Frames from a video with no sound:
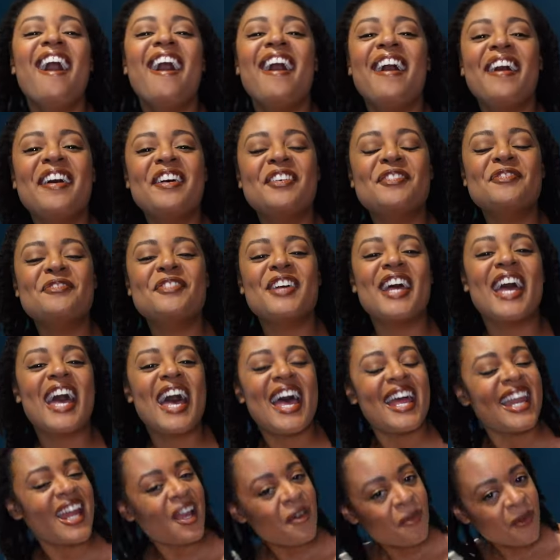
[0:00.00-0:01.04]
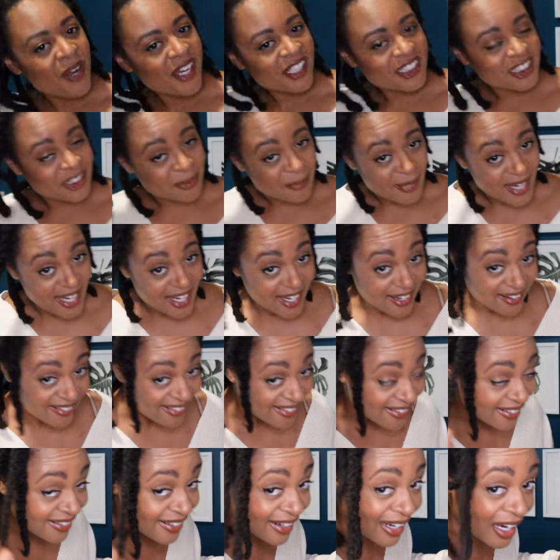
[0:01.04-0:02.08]
And I washed my
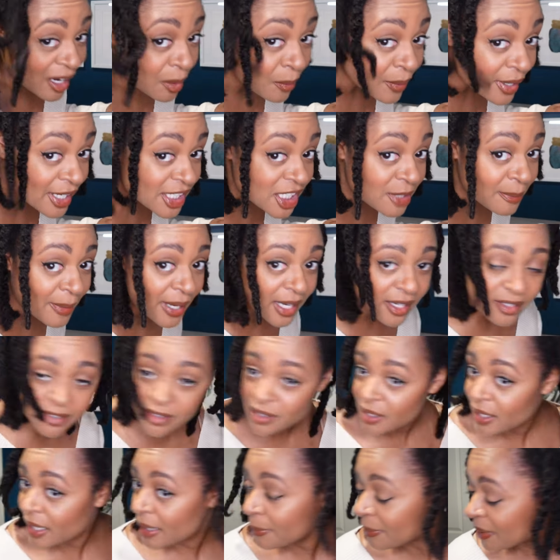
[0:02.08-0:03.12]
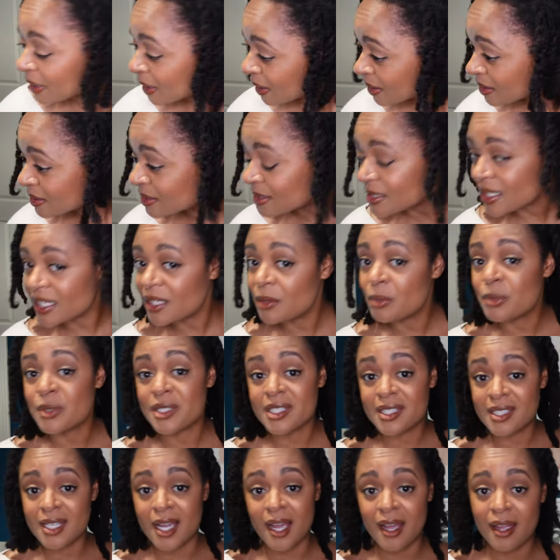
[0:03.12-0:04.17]
hair. I washed my hair today because it
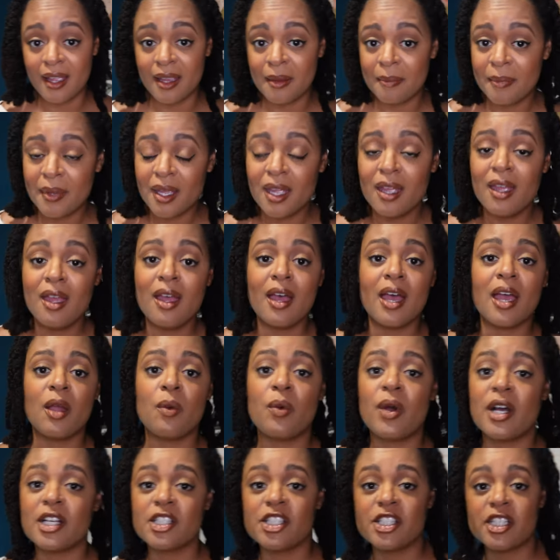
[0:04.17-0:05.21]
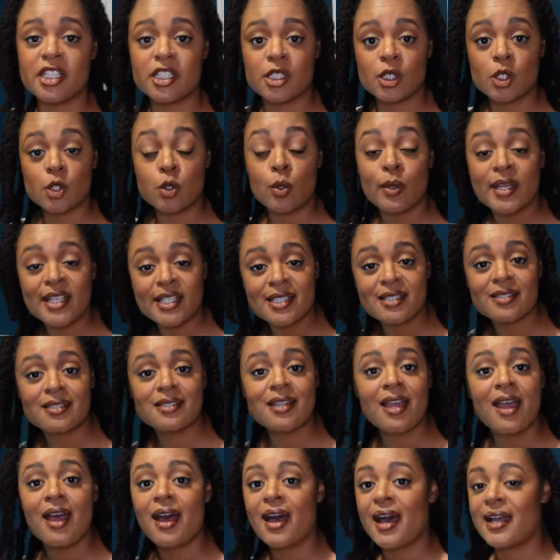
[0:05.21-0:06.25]
was time. I washed it in
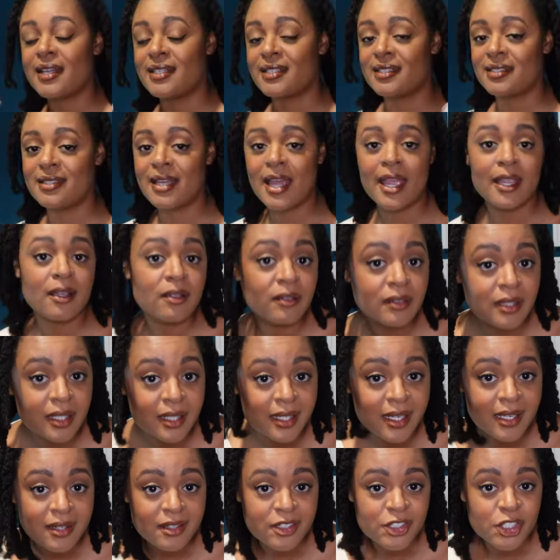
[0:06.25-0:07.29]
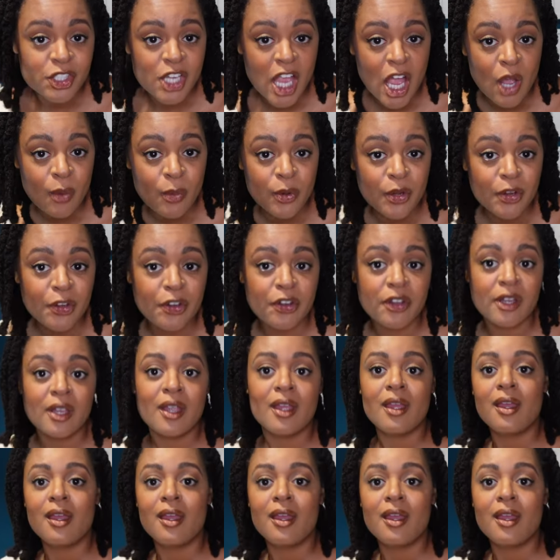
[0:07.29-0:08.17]
Twist. I detangled it in the shower,